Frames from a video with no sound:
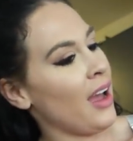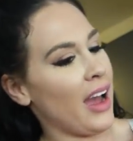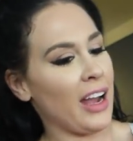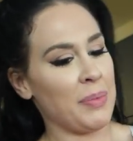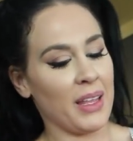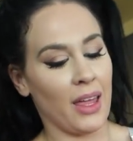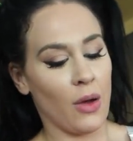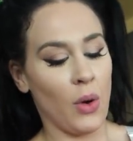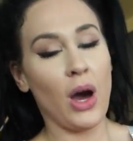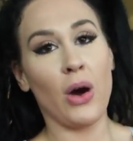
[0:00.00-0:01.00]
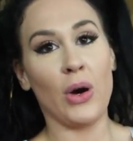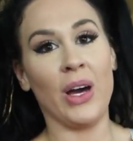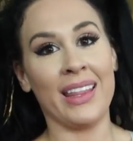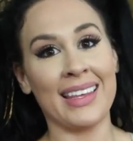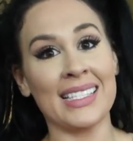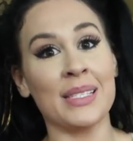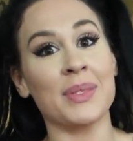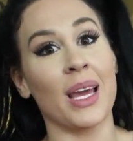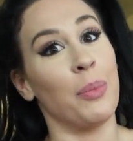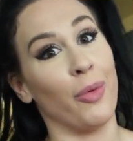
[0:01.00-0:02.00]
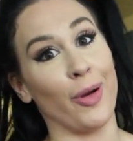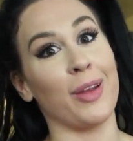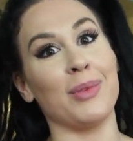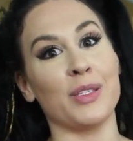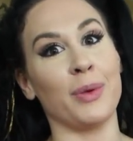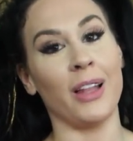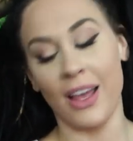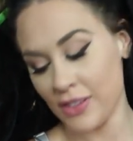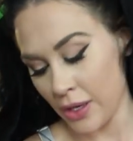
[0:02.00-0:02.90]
I'd be like, whoa, that seems like a boring, miserable life.